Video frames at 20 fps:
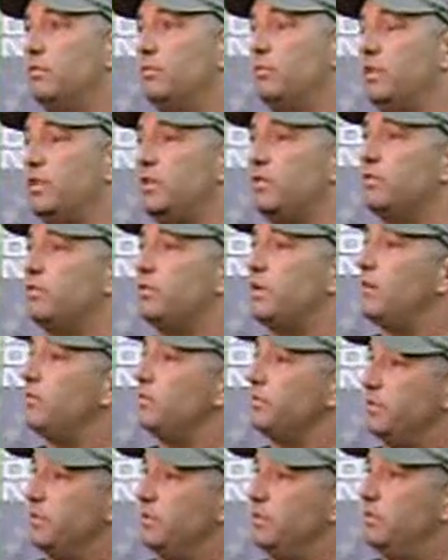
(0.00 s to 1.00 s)
we never
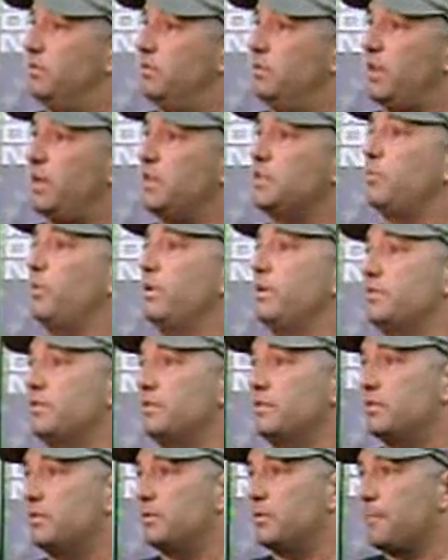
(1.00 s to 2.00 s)
traveled to nice
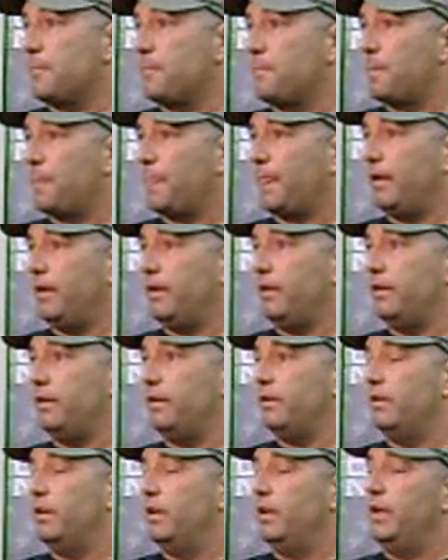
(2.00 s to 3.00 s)
places. And
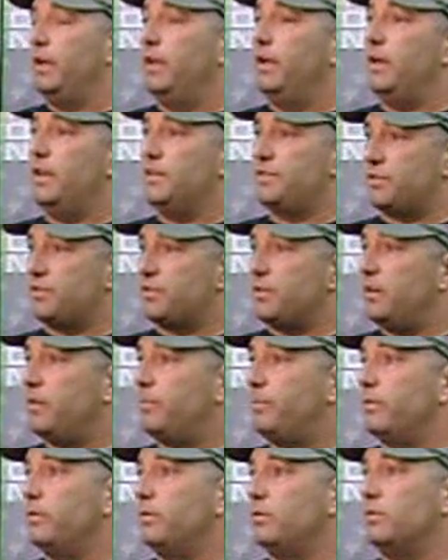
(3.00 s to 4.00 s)
as a
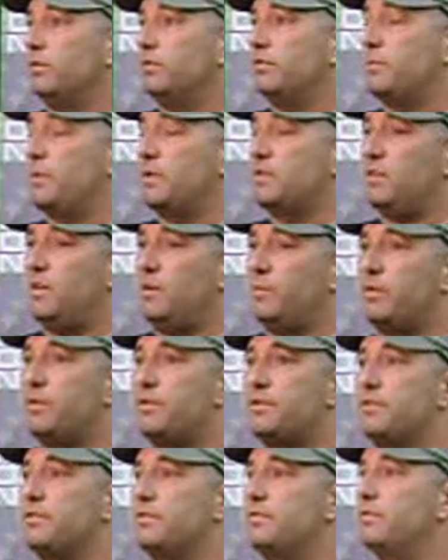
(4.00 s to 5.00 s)
sniper or special
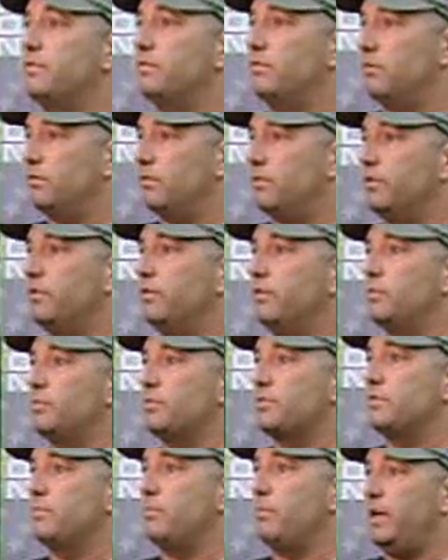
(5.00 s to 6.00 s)
operations, there
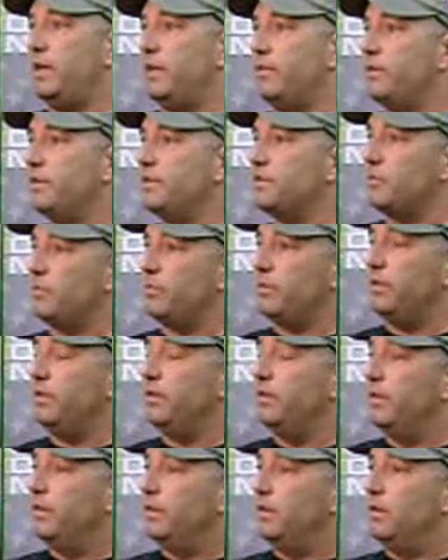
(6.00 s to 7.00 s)
were some bad things that
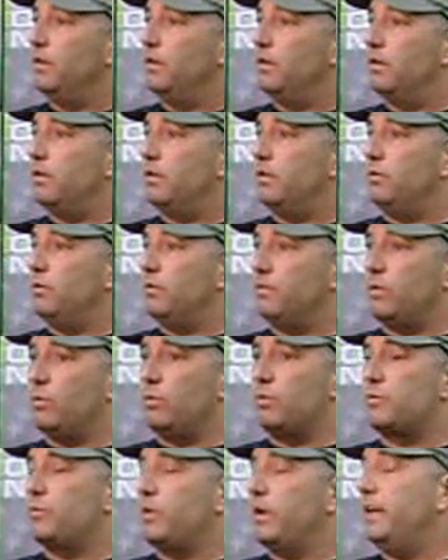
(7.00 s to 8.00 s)
of
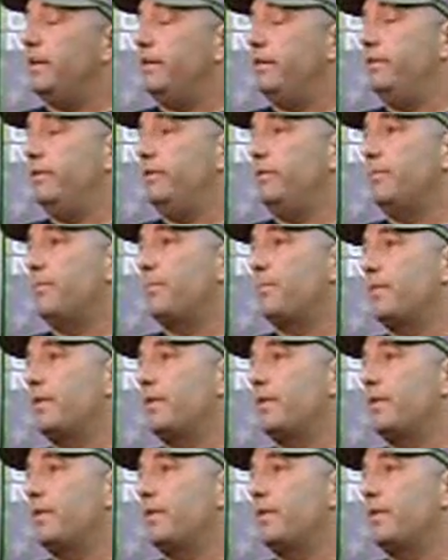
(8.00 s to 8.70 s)
course we had to do.